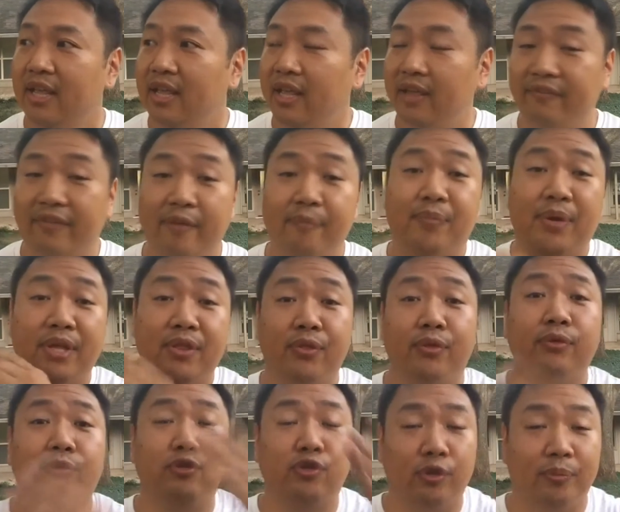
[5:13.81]
And they've been
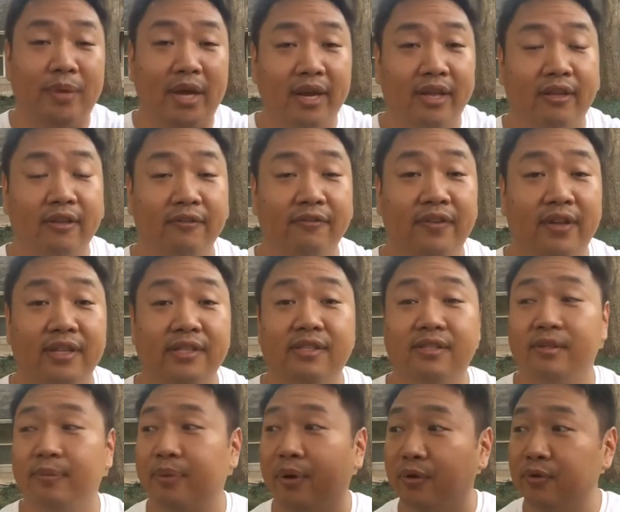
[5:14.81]
through traumatic events,
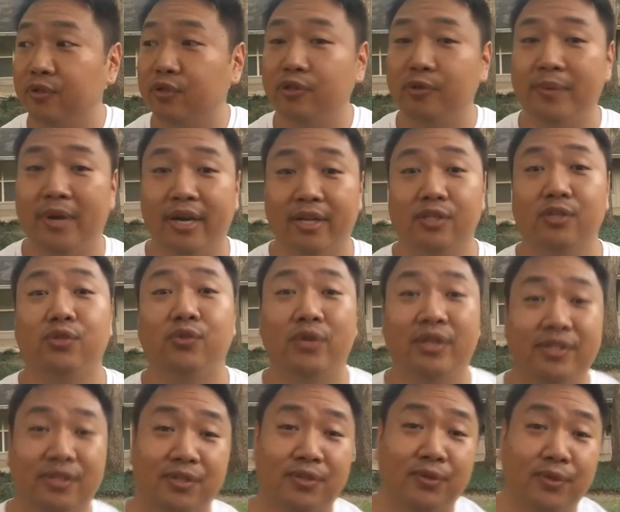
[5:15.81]
the post-traumatic
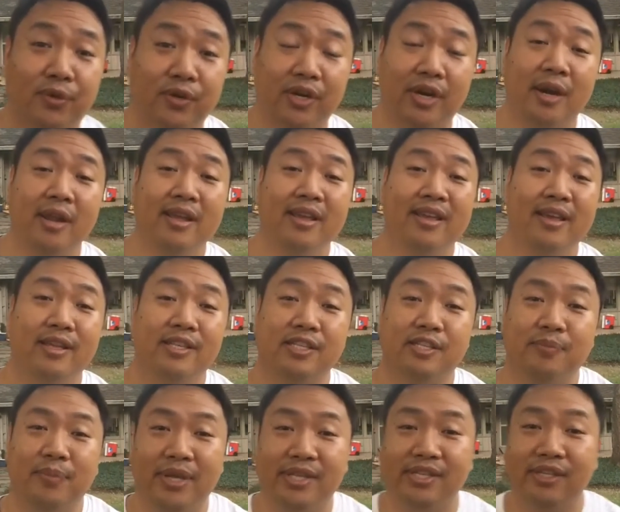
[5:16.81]
stress disorder, it just
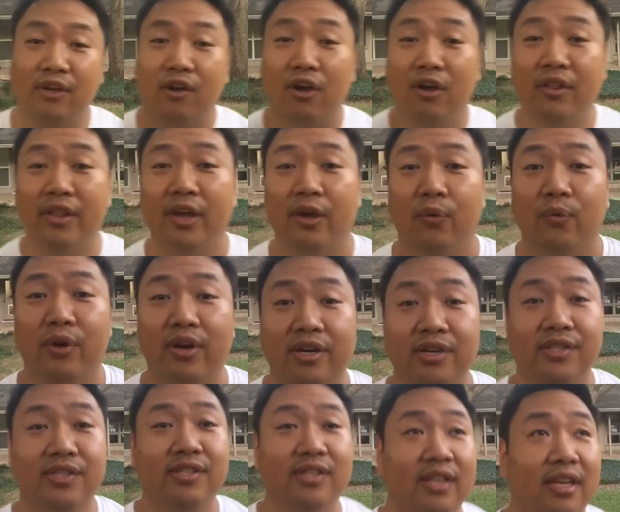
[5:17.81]
makes it all that
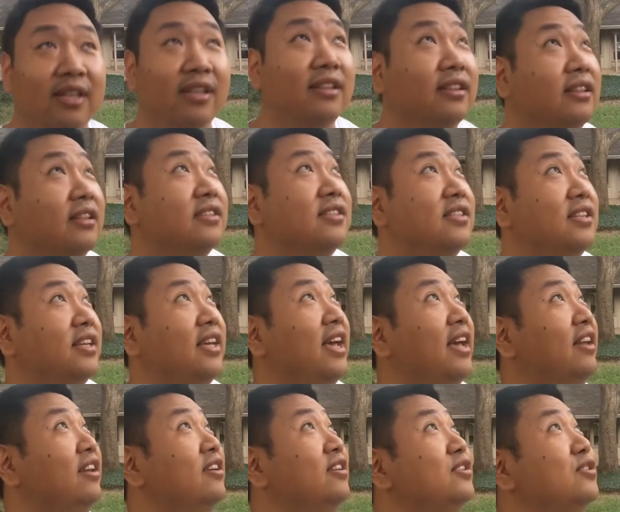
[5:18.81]
worse. And this
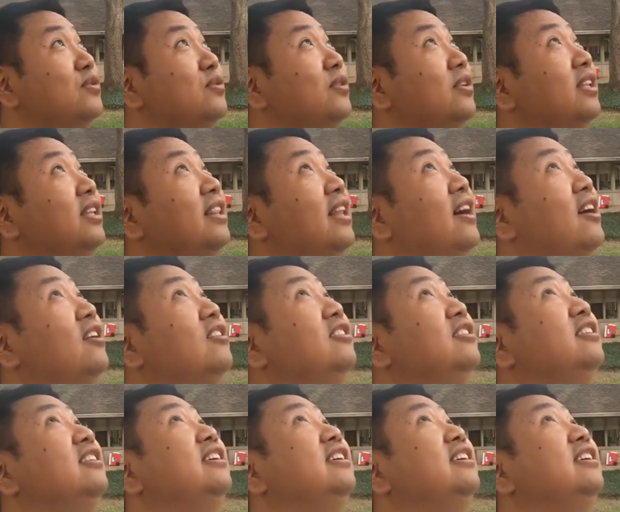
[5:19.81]
cicada is really loud.